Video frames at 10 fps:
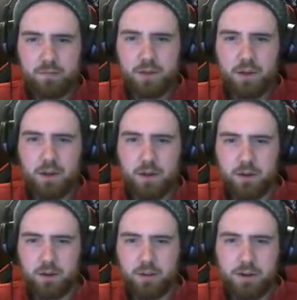Alright,
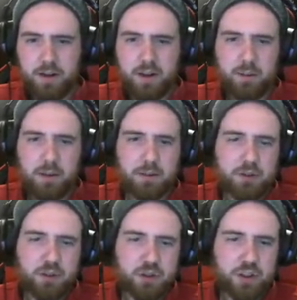hold up. I gotta be able to
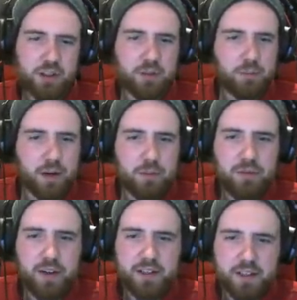see what I'm
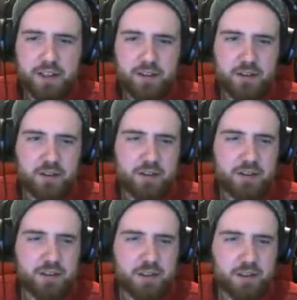facing here, because
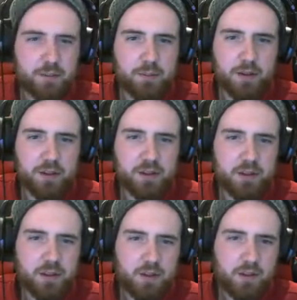it's a little bit much.
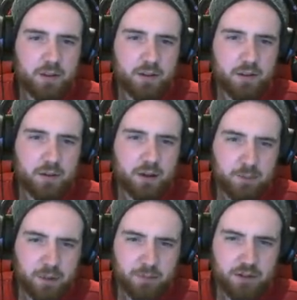So we got
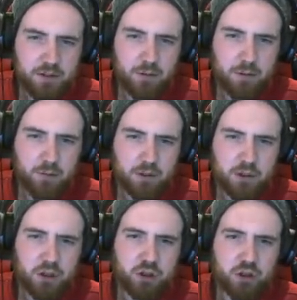the baby zombie,
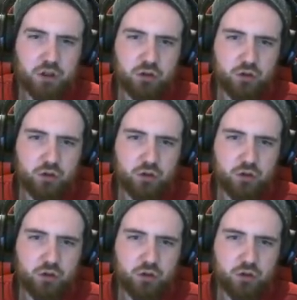which